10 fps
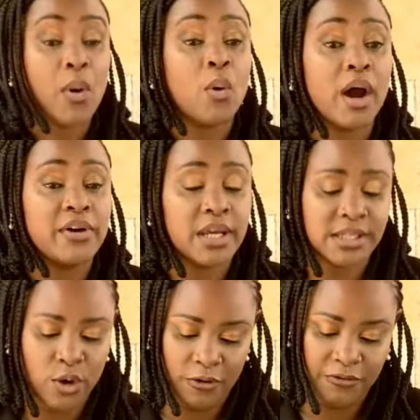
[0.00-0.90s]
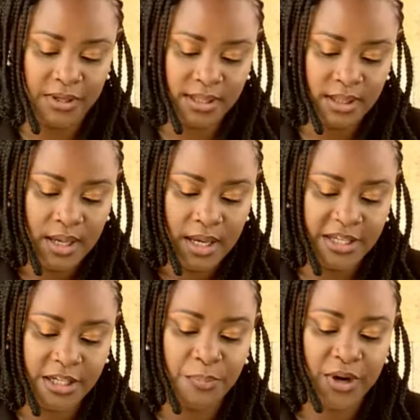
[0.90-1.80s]
our worry as an office
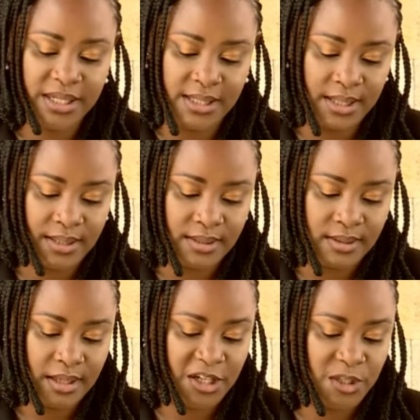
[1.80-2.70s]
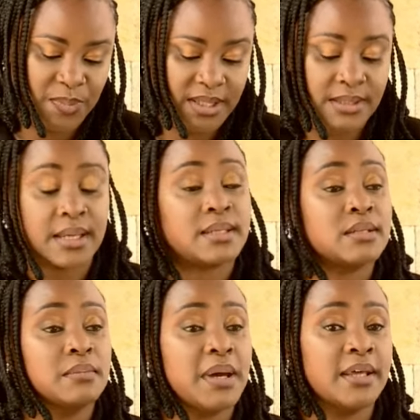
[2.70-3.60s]
is a precedence that is being
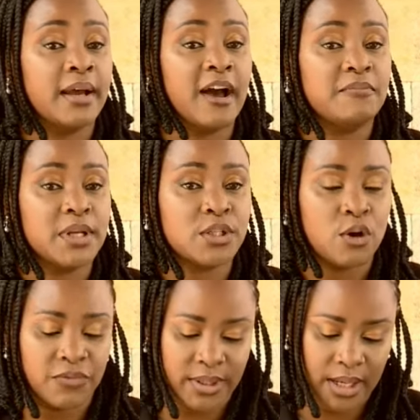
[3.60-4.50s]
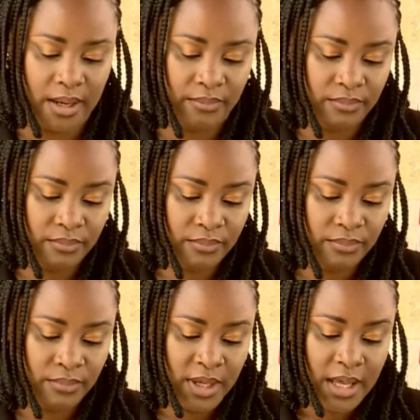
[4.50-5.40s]
set by the government of the day.
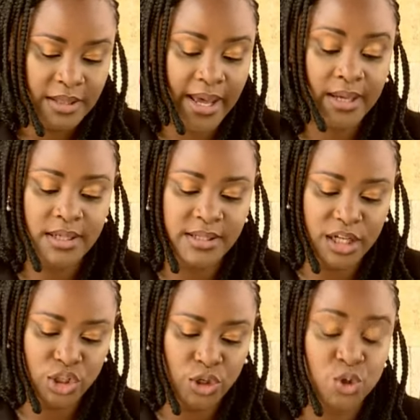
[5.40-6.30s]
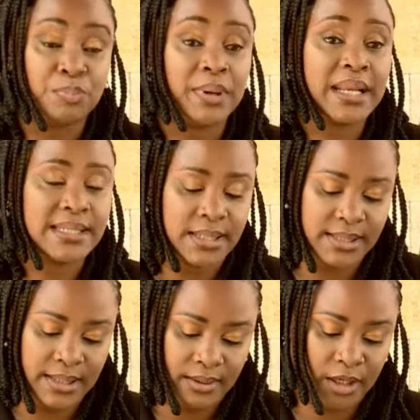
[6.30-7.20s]
Their decision to
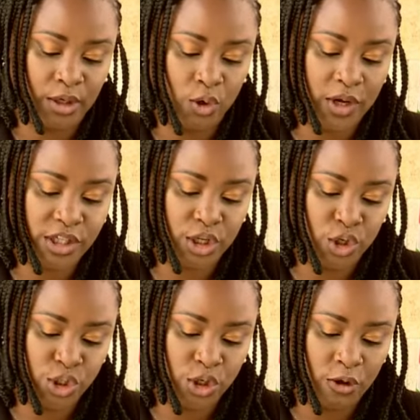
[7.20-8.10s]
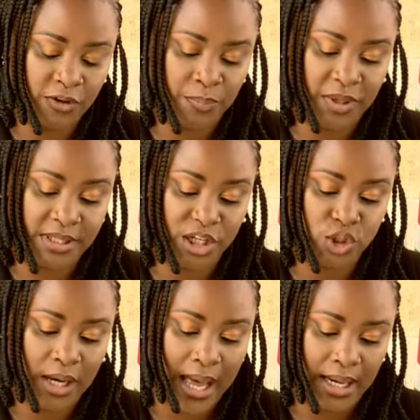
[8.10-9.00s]
blatantly ignore execution of the
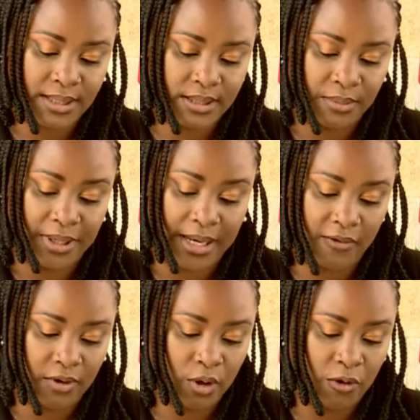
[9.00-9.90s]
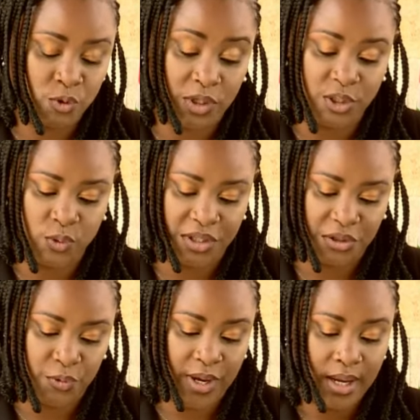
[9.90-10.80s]
Presidential Act number 11 of
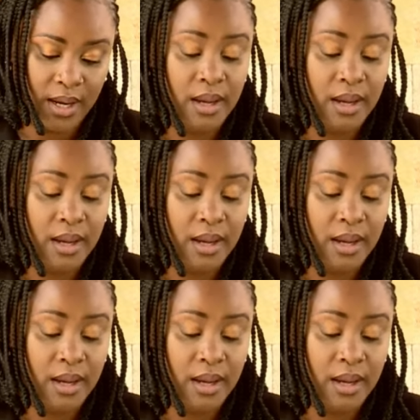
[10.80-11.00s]
2023